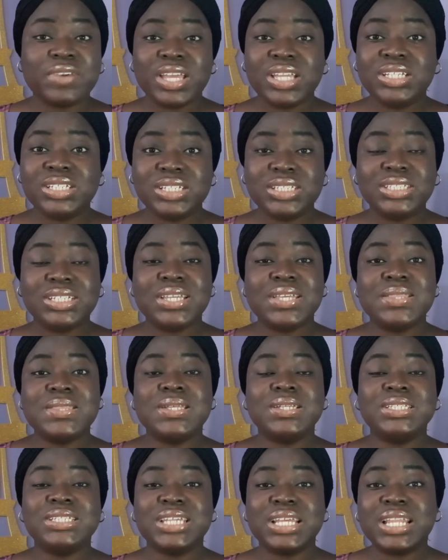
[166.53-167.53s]
it in the
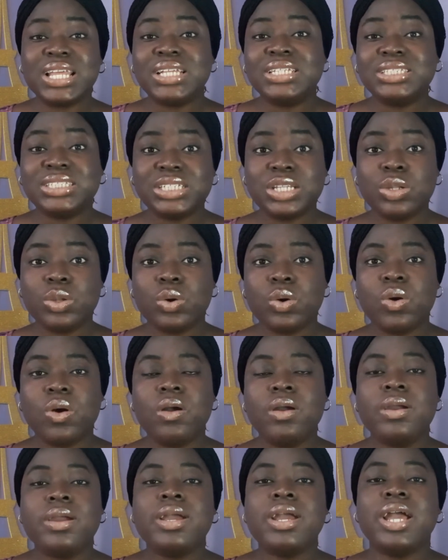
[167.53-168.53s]
tenancy law,
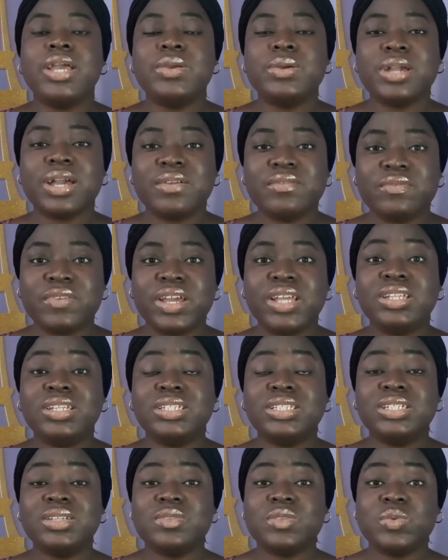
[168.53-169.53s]
and you can find
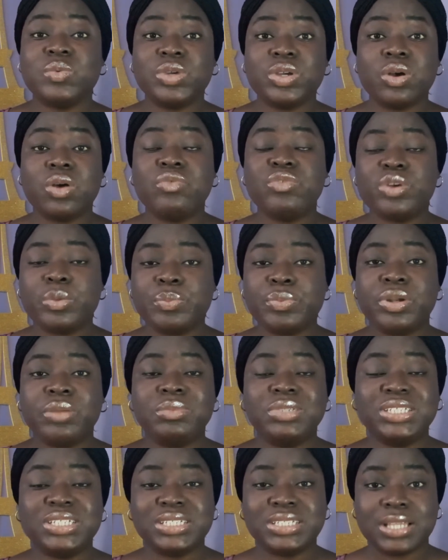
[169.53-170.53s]
it in the Recovery of
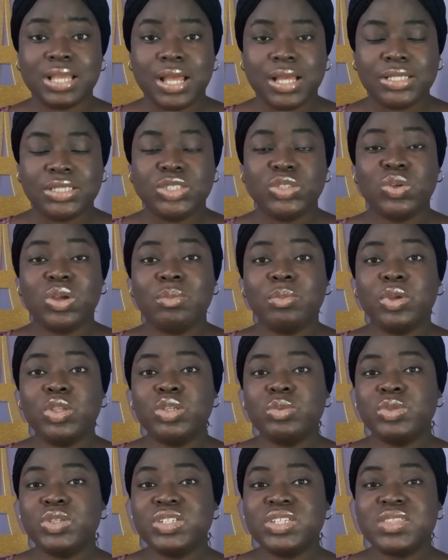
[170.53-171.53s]
Premises Act. So I'm going to
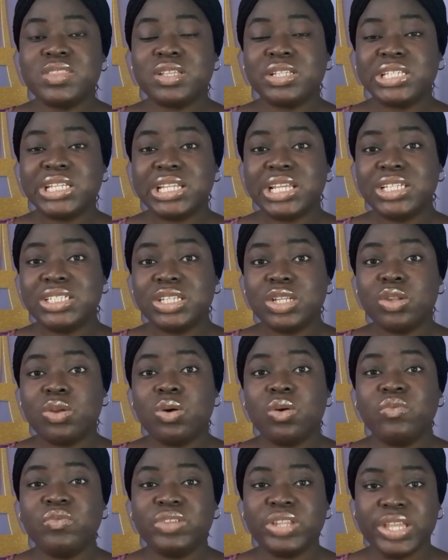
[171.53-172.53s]
be using the Tenancy Law
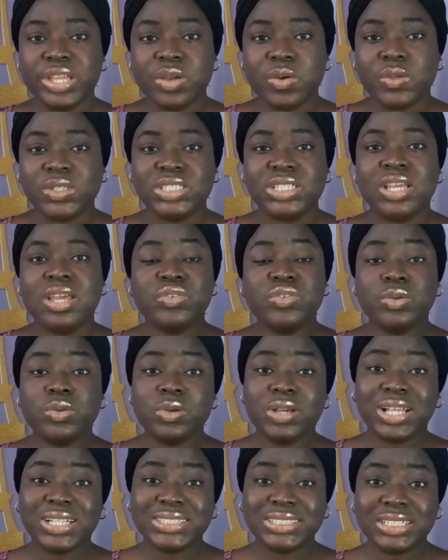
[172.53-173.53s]
of Lagos. If you look
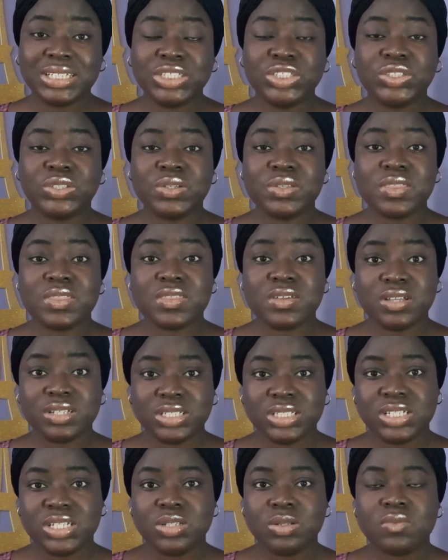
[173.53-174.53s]
at Section
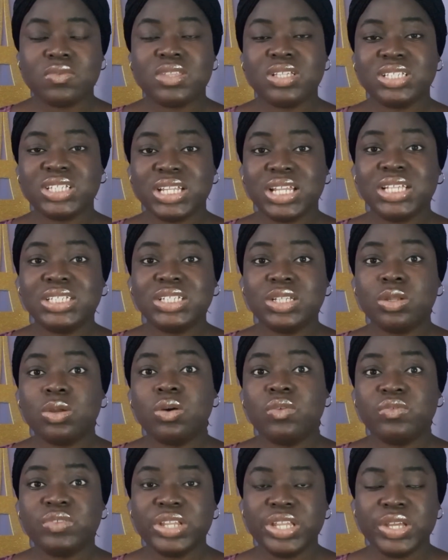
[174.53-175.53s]
13 of the Tenancy Law
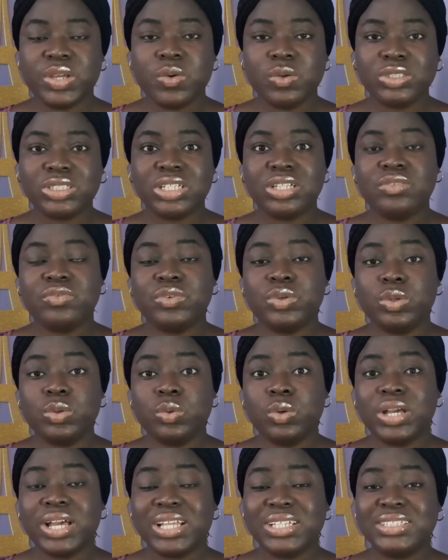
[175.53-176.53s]
of Lagos, and if you
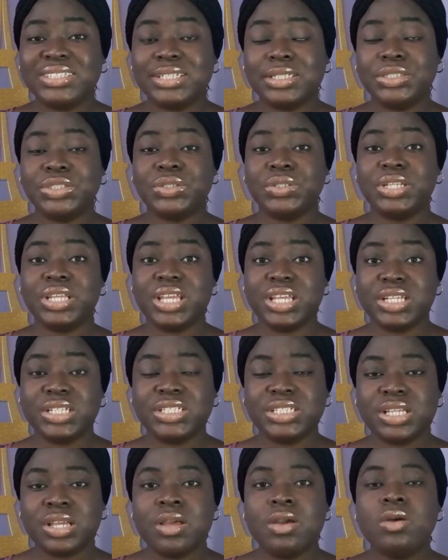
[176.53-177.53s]
look at Section 8
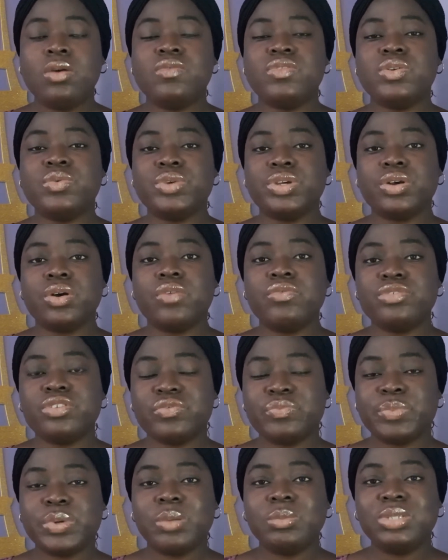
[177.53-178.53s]
of the Recovery
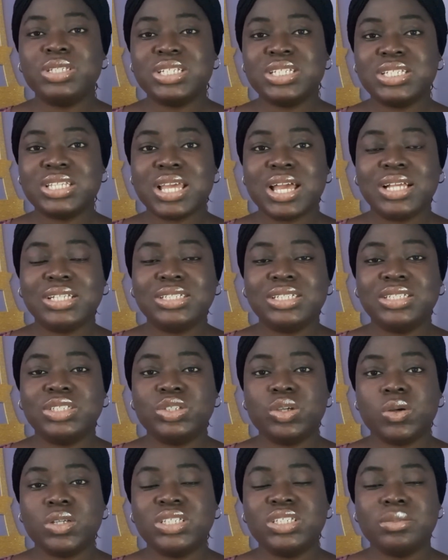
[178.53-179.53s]
of Premises Act, it
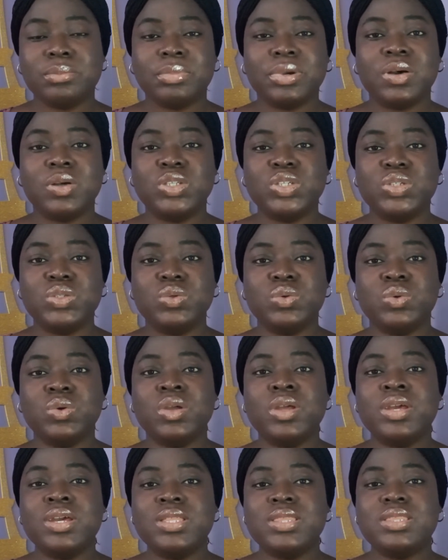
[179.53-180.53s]
talks about,
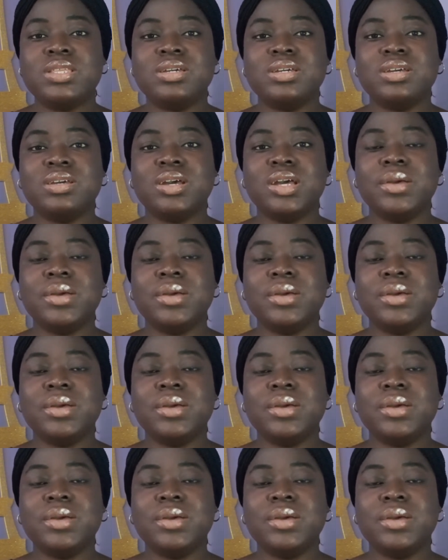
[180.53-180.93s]
the